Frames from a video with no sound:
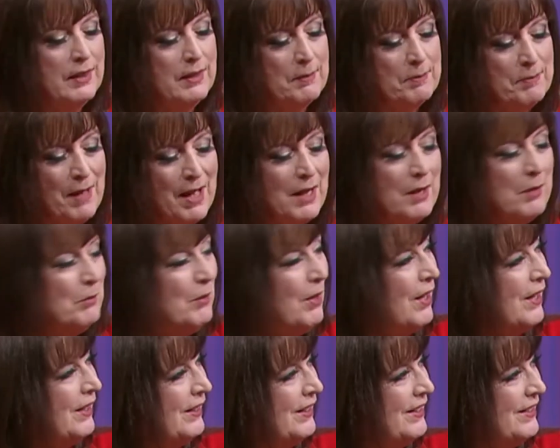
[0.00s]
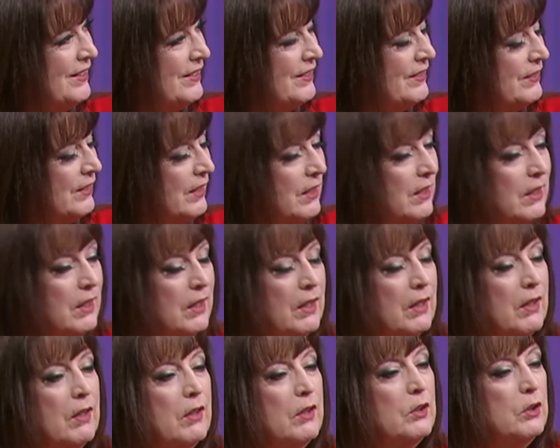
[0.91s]
the bottom line is,
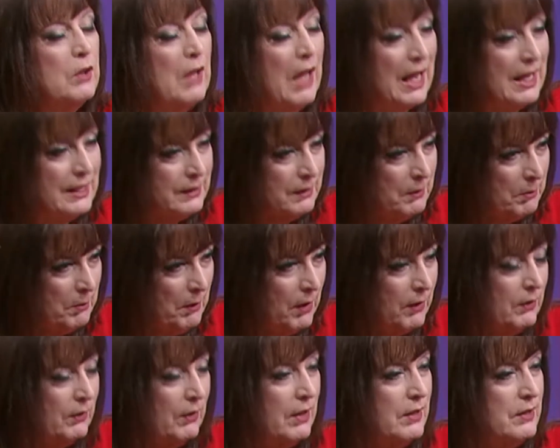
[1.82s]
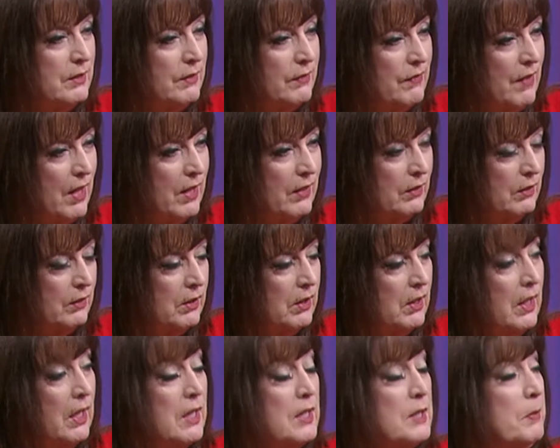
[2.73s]
as a mother, as a father,
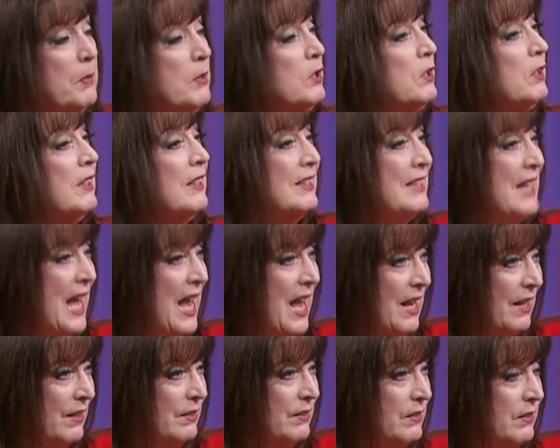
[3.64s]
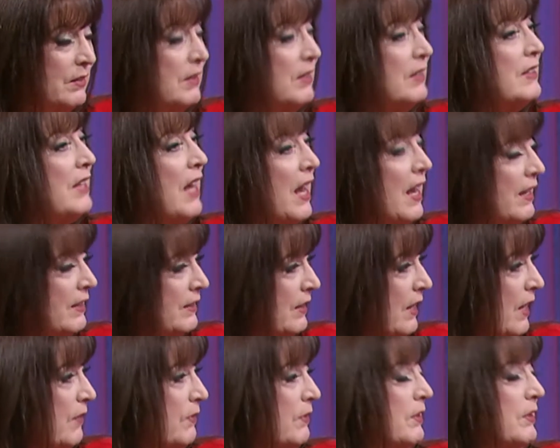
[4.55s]
especially the dads
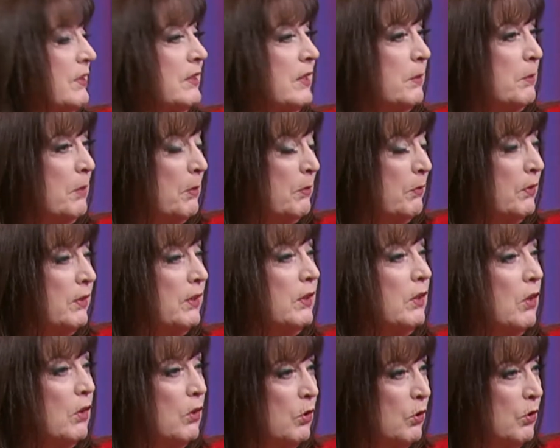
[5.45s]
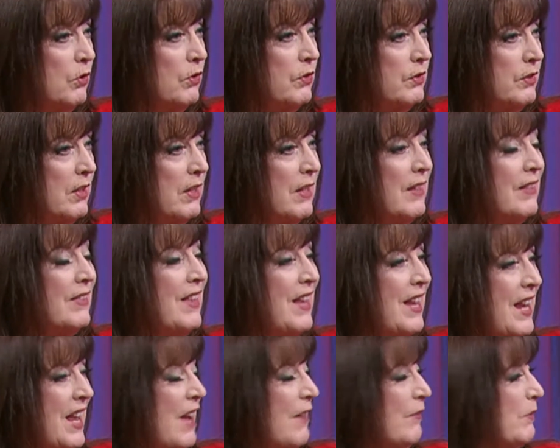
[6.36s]
have to step up for the young girls.
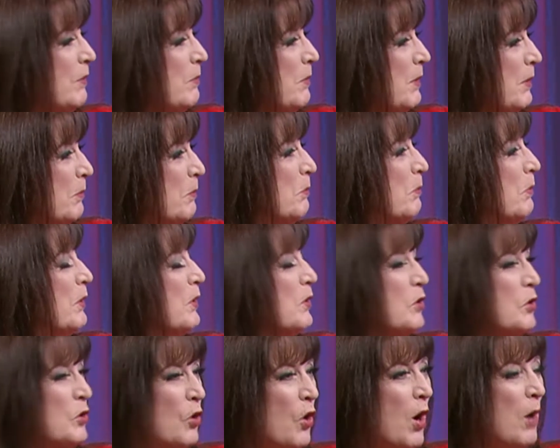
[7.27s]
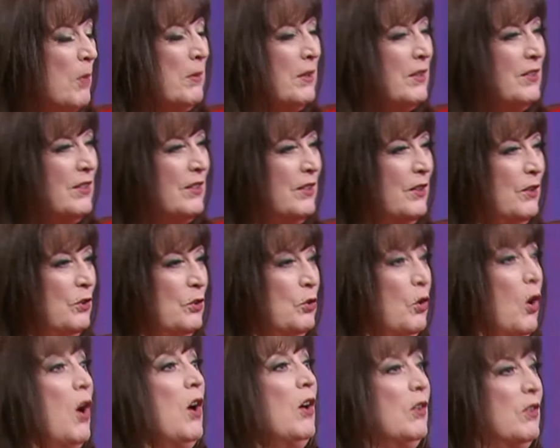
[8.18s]
They have to be Prince Charming to their
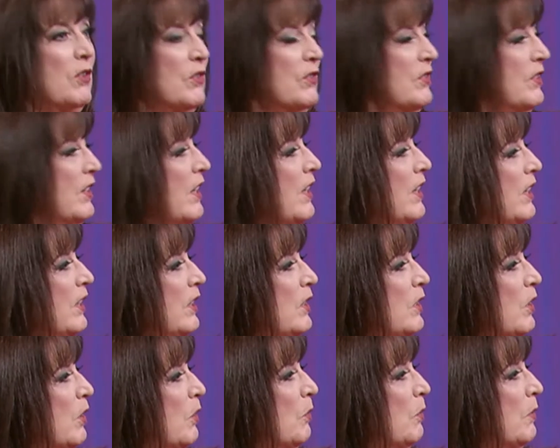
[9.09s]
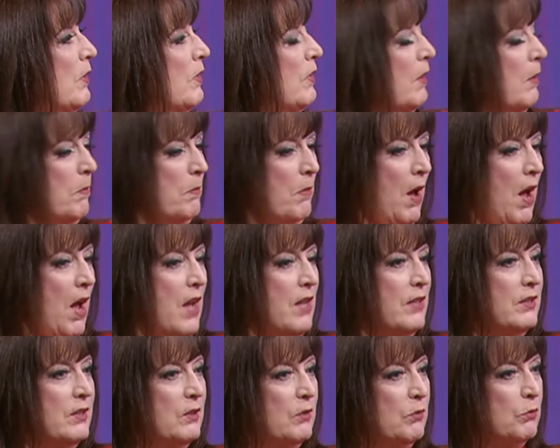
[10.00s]
daughters, you know, with a
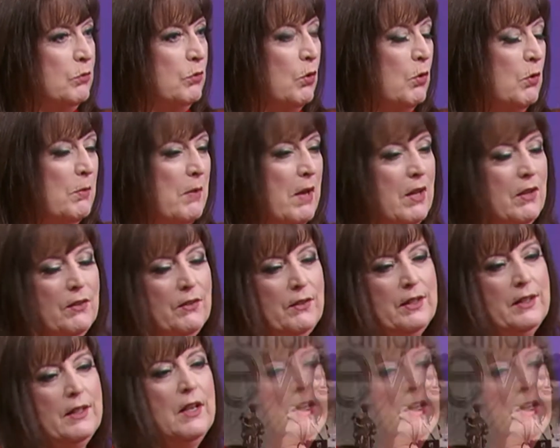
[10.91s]
positive role model